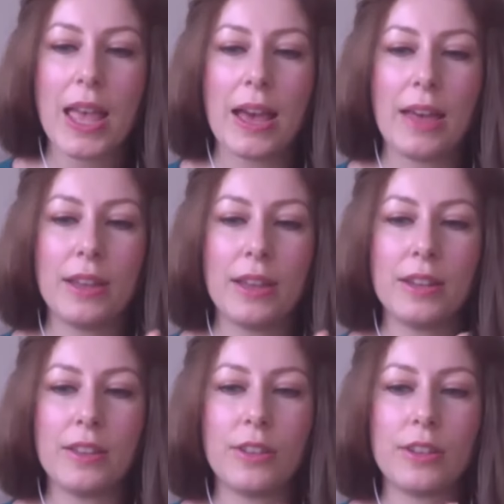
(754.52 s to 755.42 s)
And
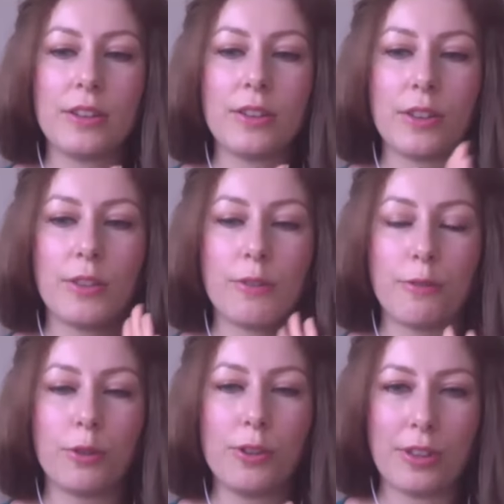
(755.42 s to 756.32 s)
then the, the
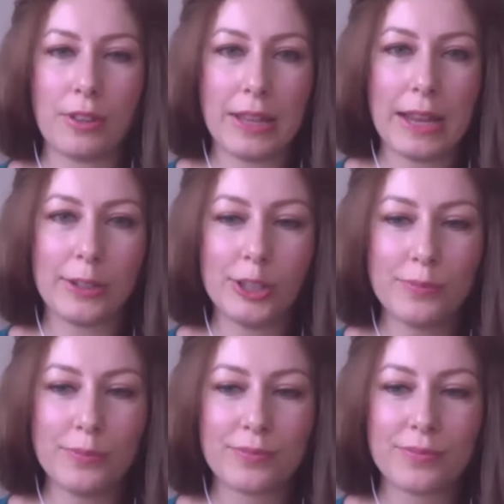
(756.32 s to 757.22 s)
fourth
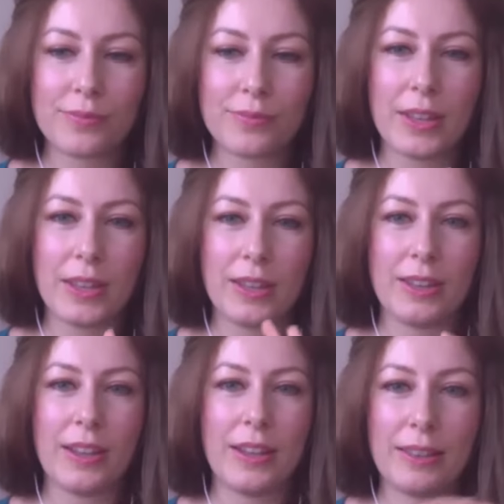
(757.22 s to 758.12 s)
letter,
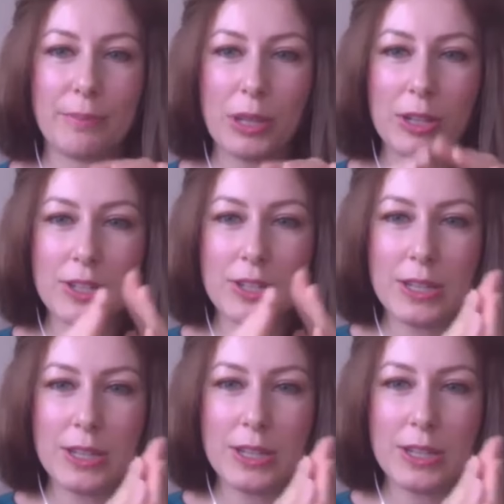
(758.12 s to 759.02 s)
because
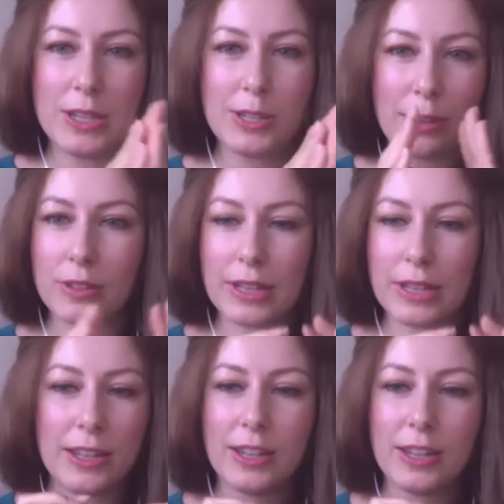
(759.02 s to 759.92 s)
these are like,
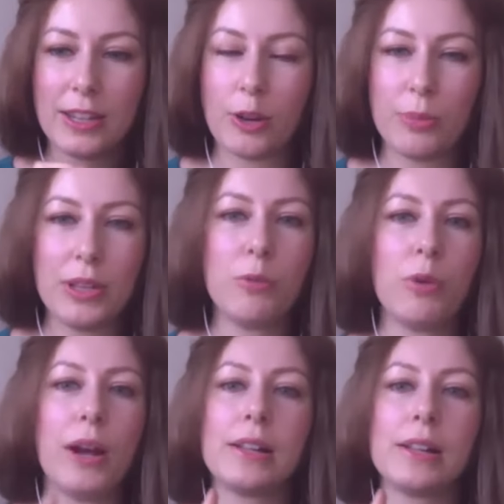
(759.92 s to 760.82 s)
th- like, you know,
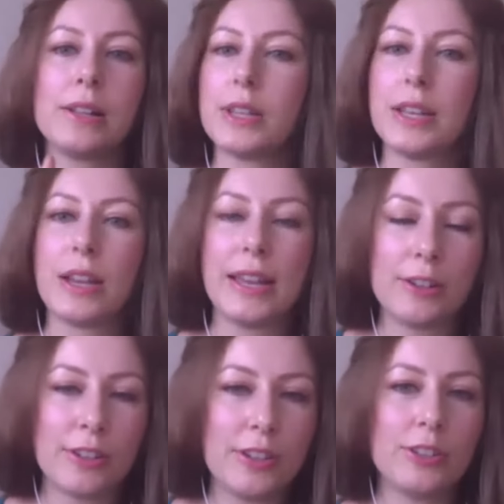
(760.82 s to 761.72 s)
being wild,
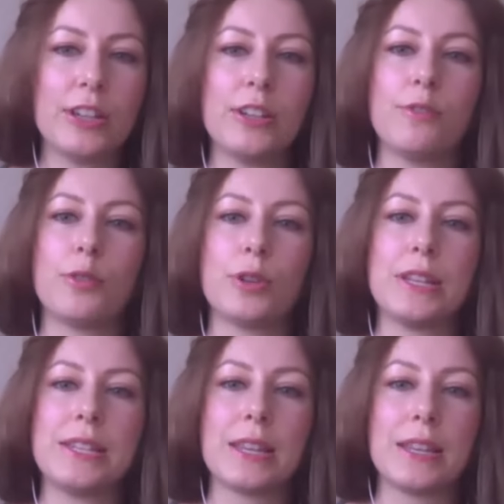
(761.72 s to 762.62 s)
hearing your inner
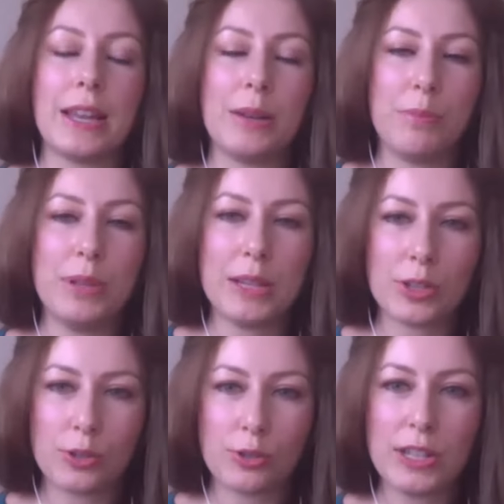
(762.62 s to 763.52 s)
voice, and being
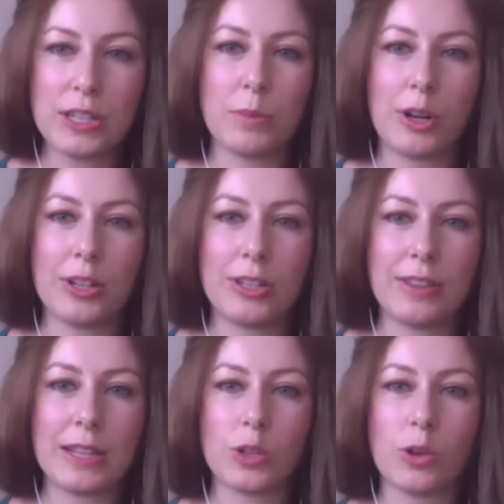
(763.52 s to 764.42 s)
street smart,
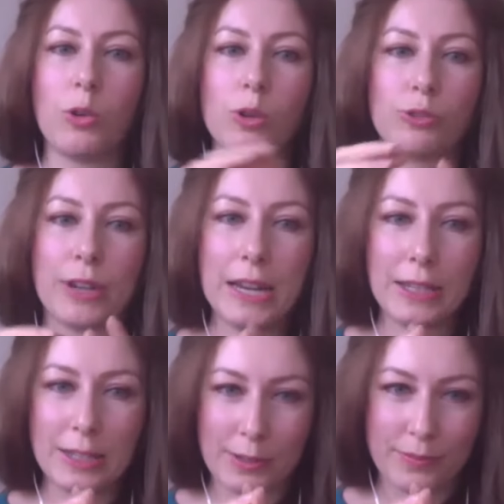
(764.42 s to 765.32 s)
that's all great.